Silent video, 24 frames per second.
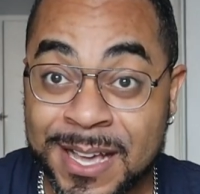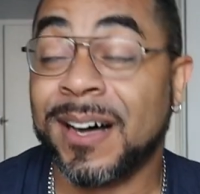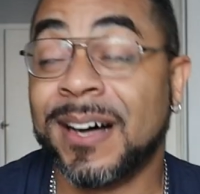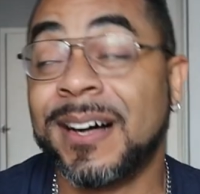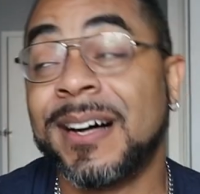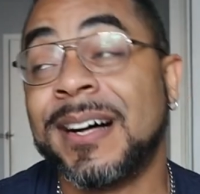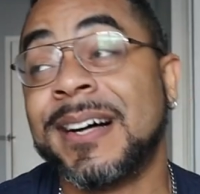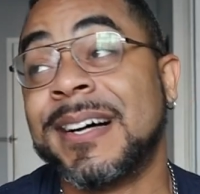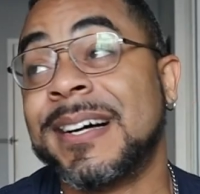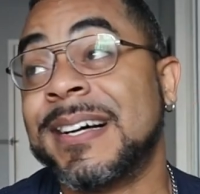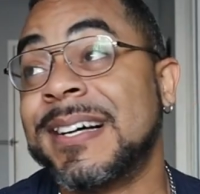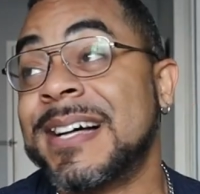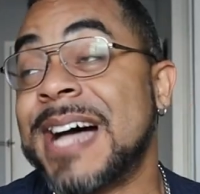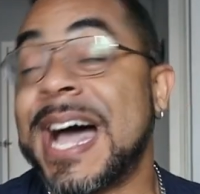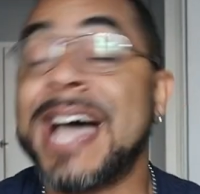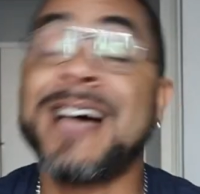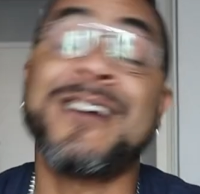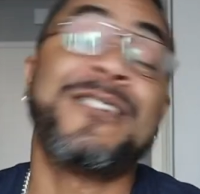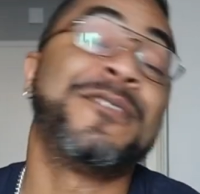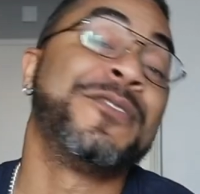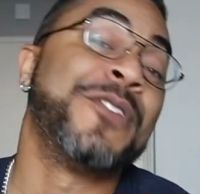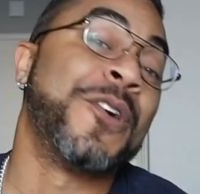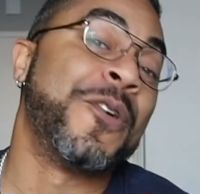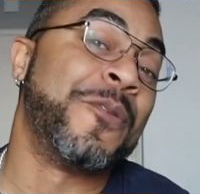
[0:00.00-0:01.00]
I
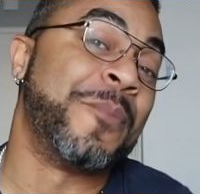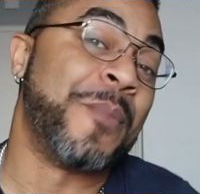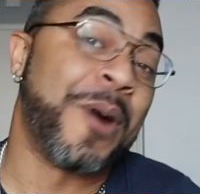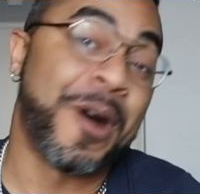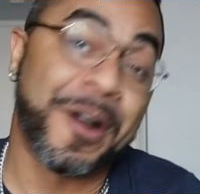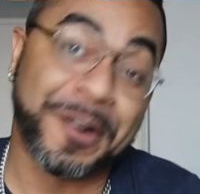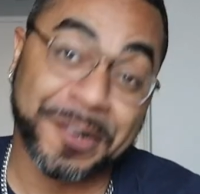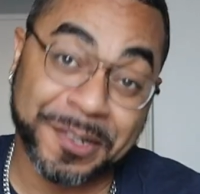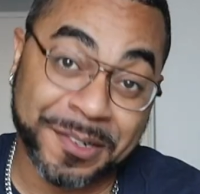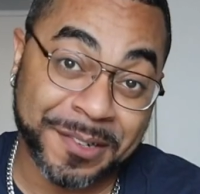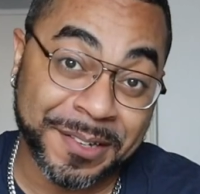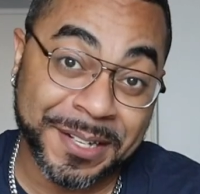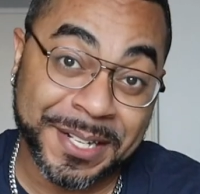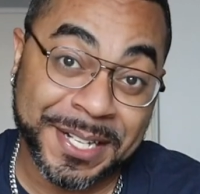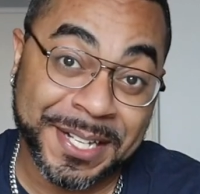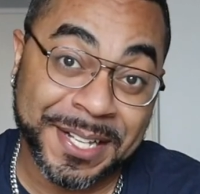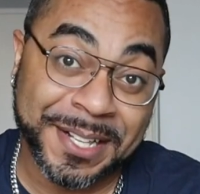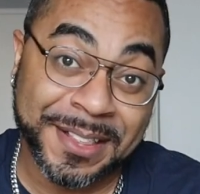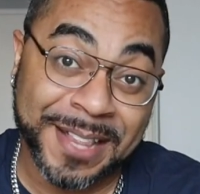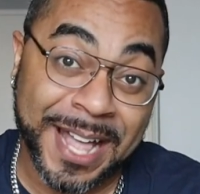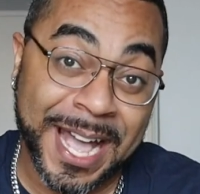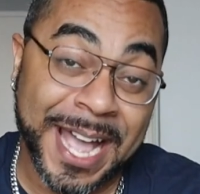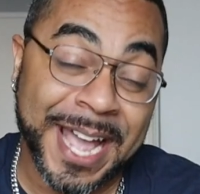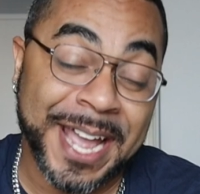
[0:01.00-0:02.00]
don't know,
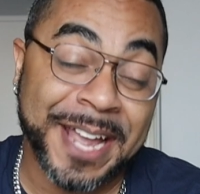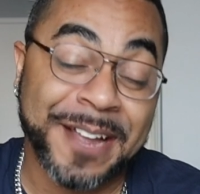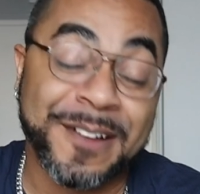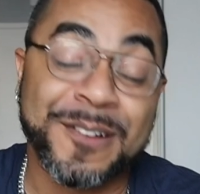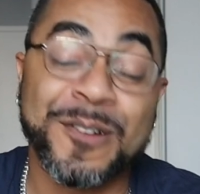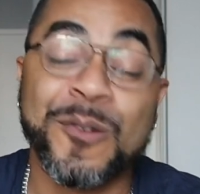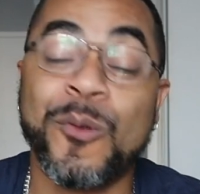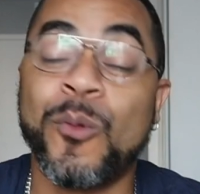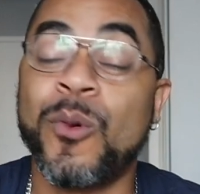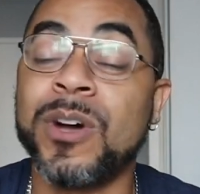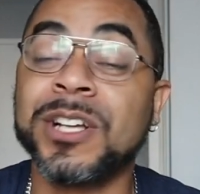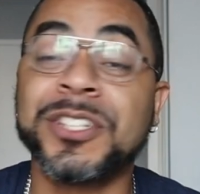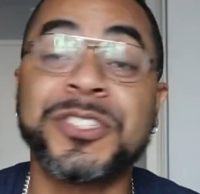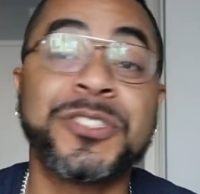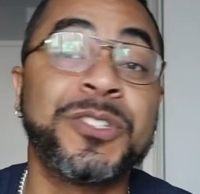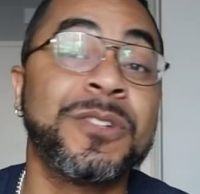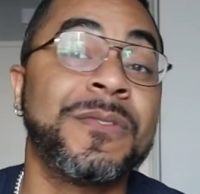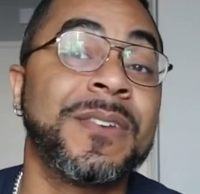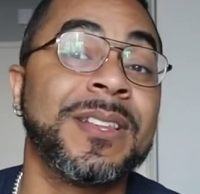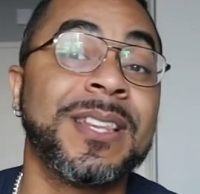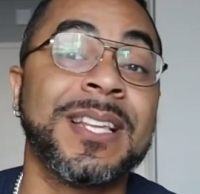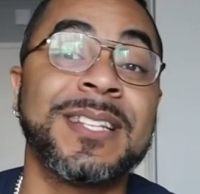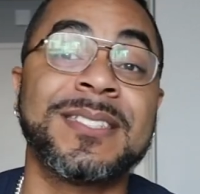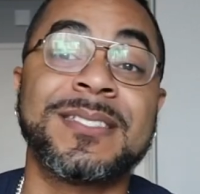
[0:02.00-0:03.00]
Margaret. Like, once you
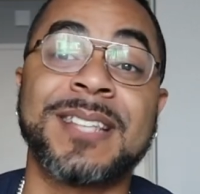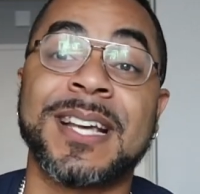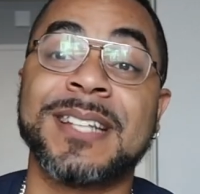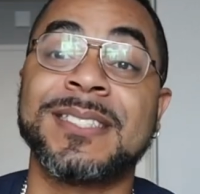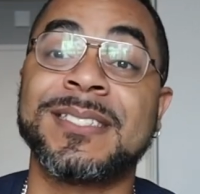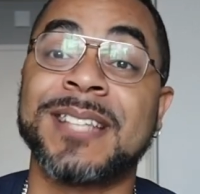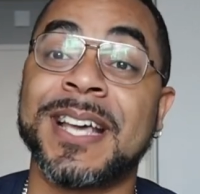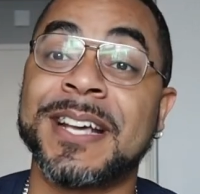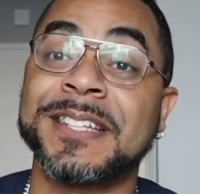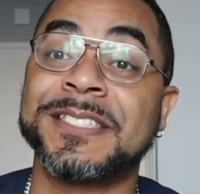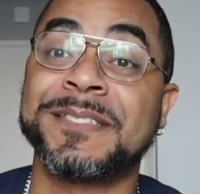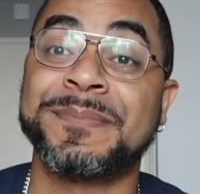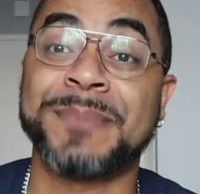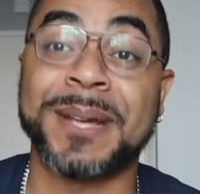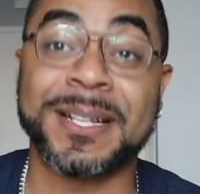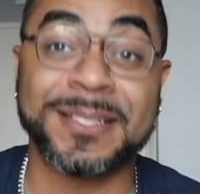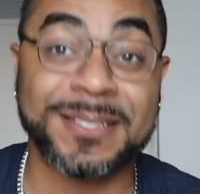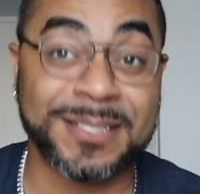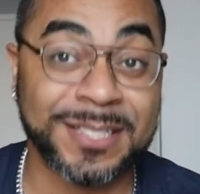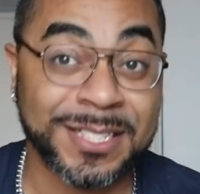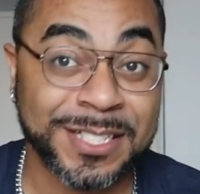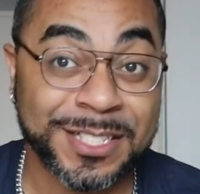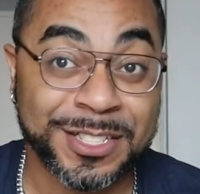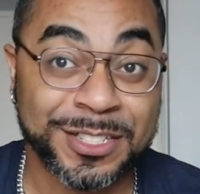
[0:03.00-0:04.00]
release that text
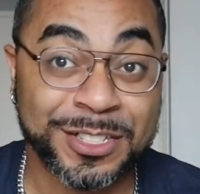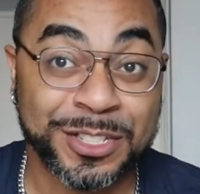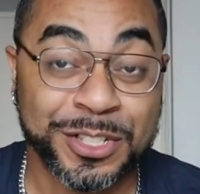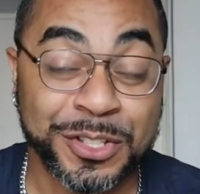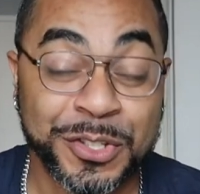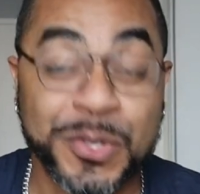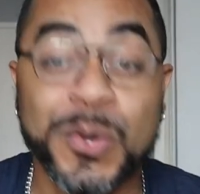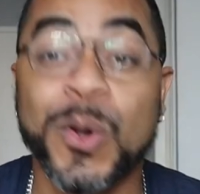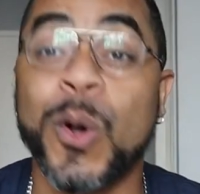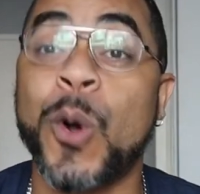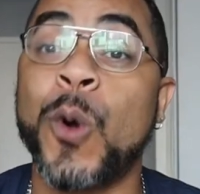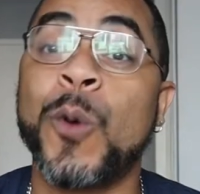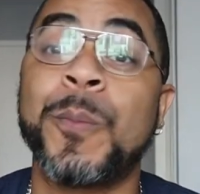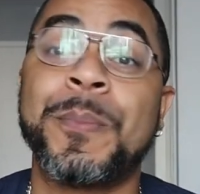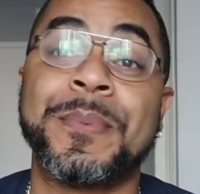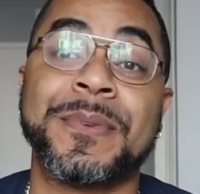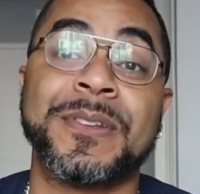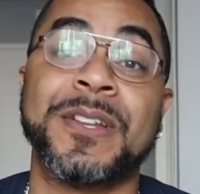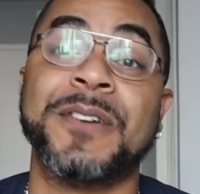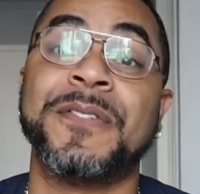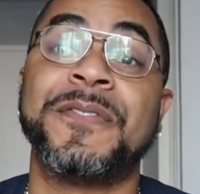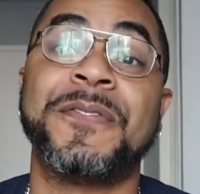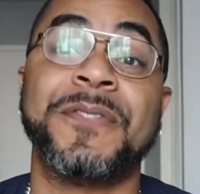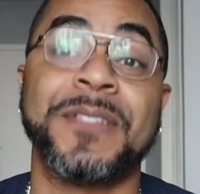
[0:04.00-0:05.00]
message, you
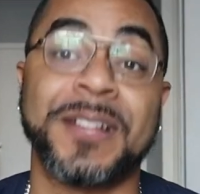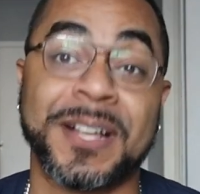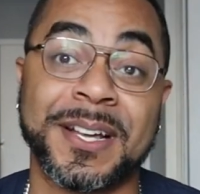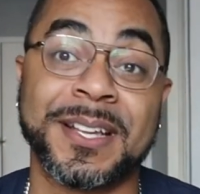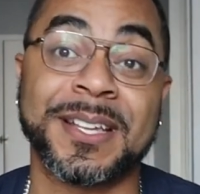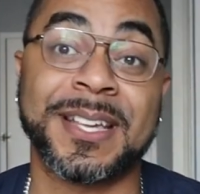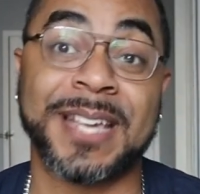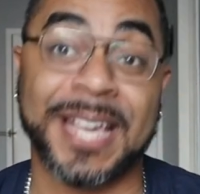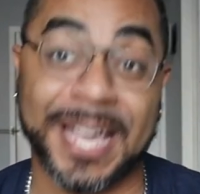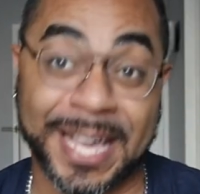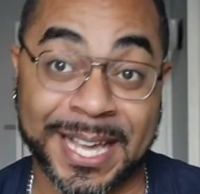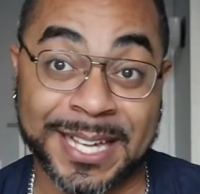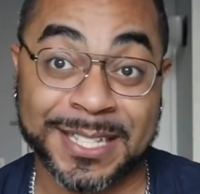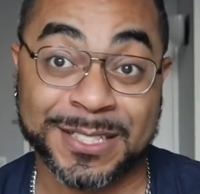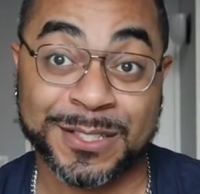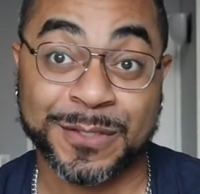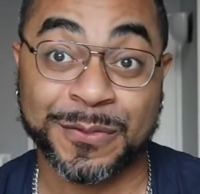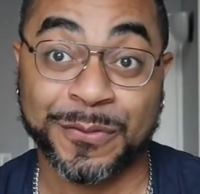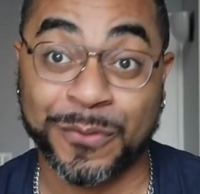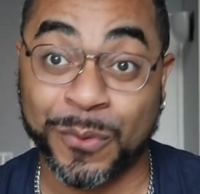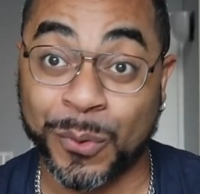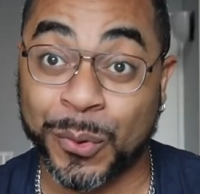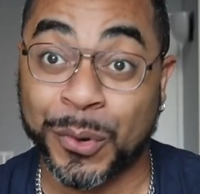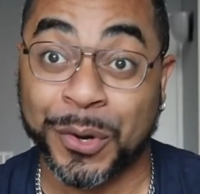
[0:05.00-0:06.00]
open the floodgates
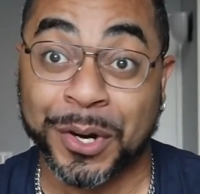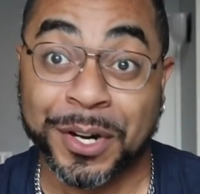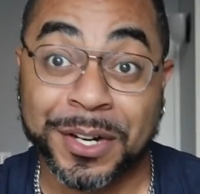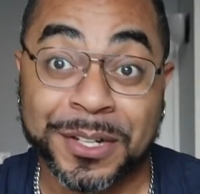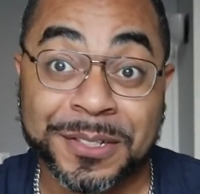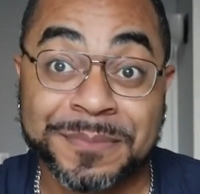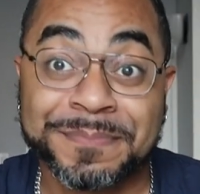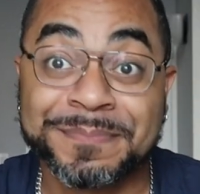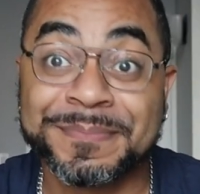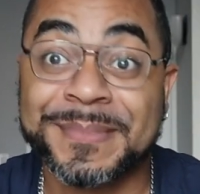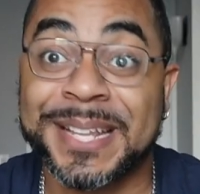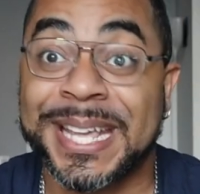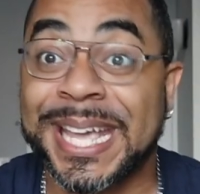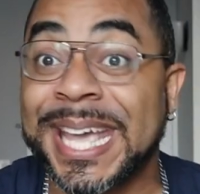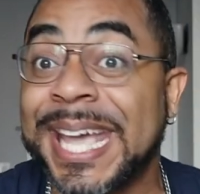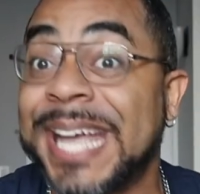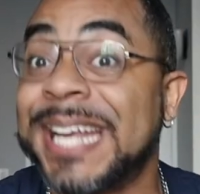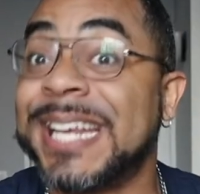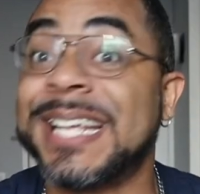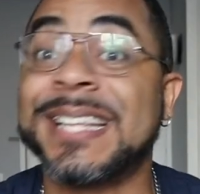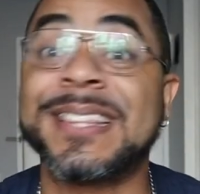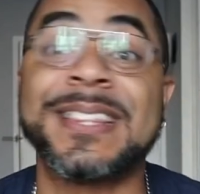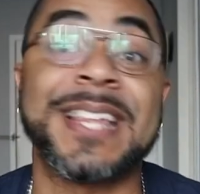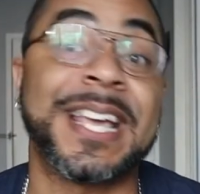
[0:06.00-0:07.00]
for
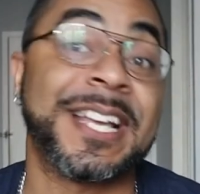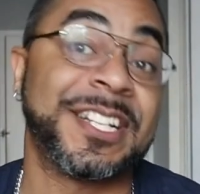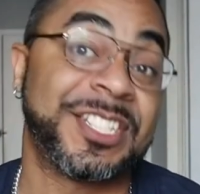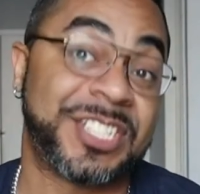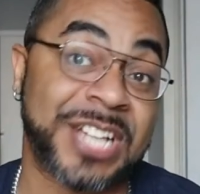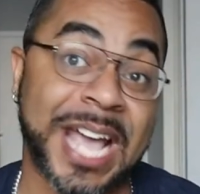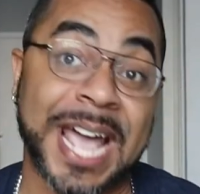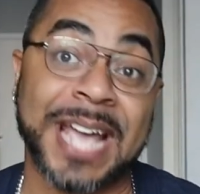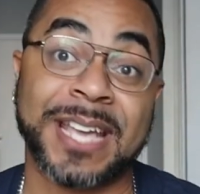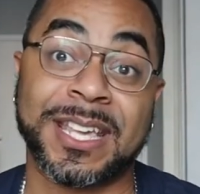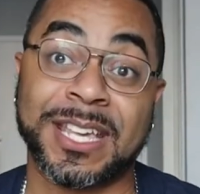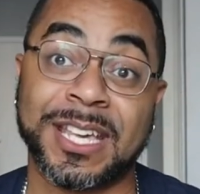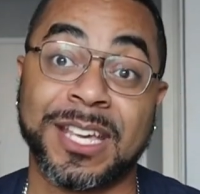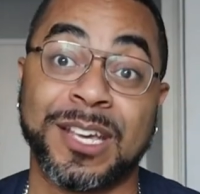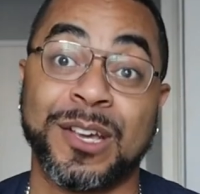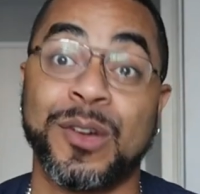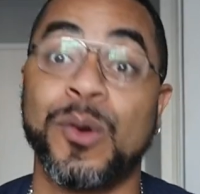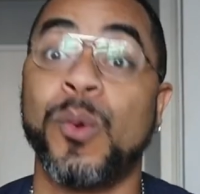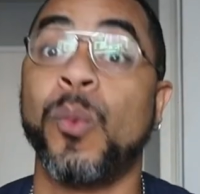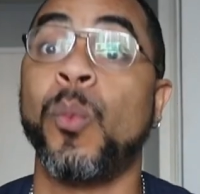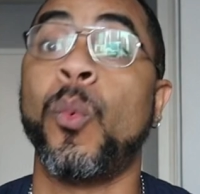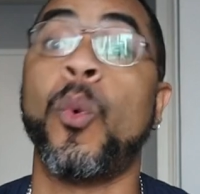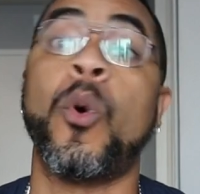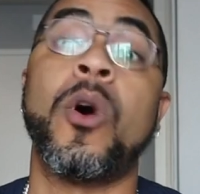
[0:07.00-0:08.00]
anything Jackie
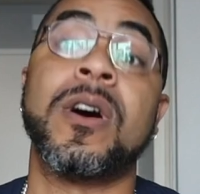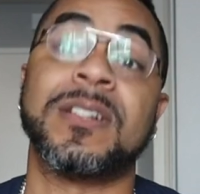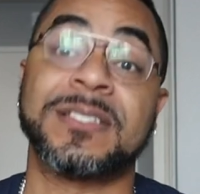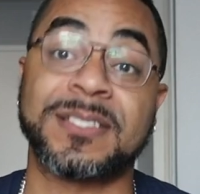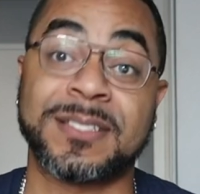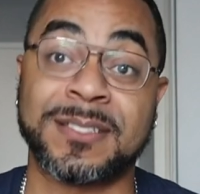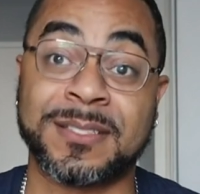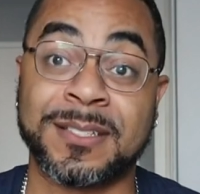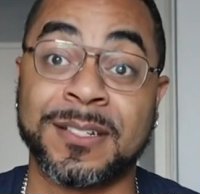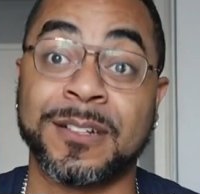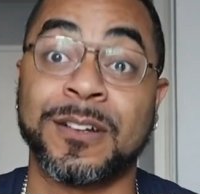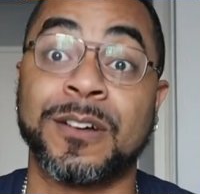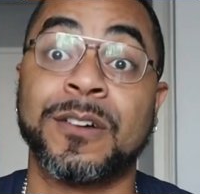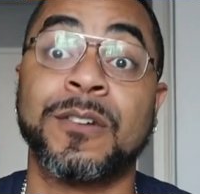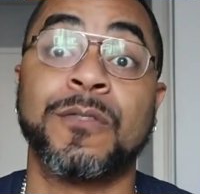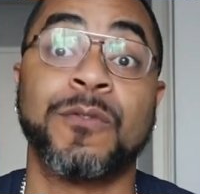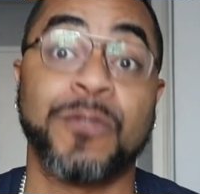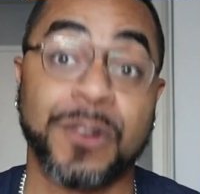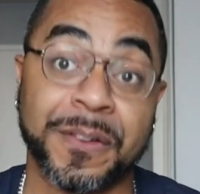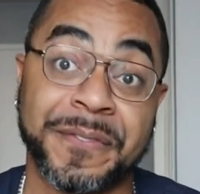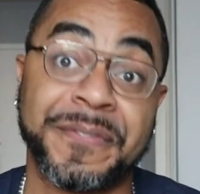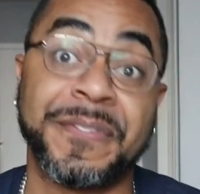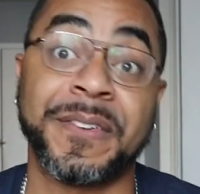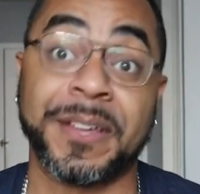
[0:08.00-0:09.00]
wants to
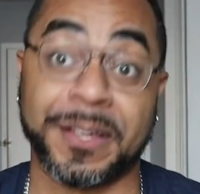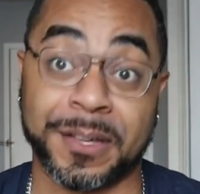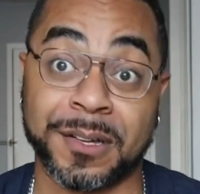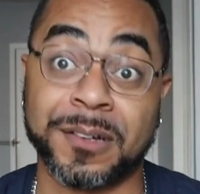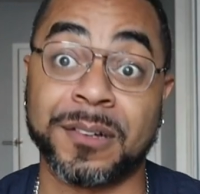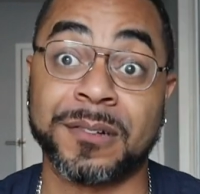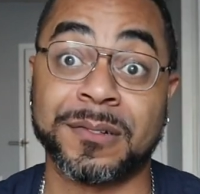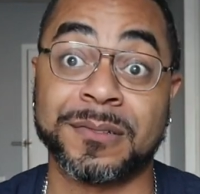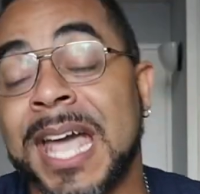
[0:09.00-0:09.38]
reveal.